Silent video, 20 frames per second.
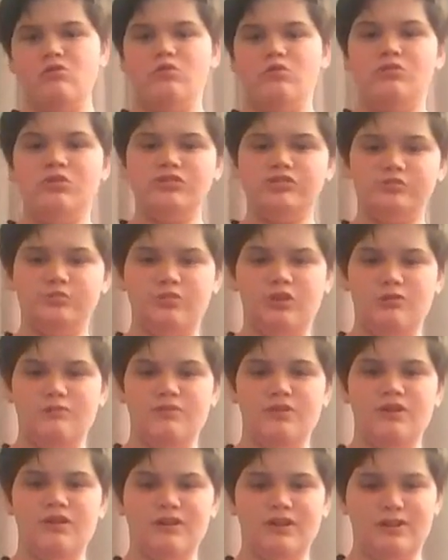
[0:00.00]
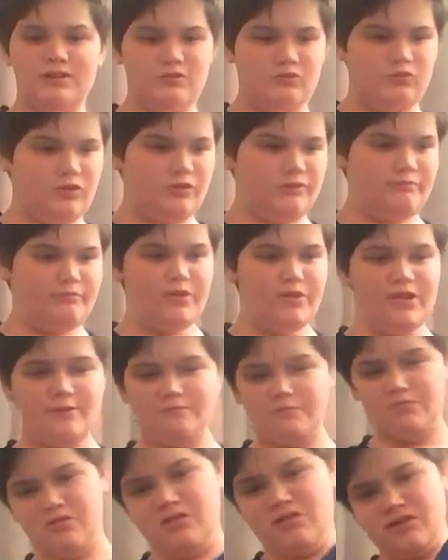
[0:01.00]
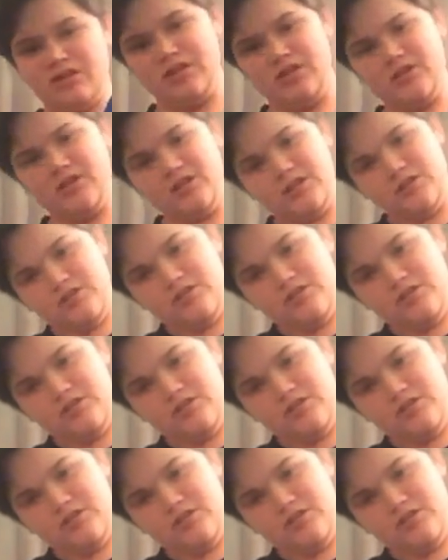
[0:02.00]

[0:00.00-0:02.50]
one small pocket, one big pocket,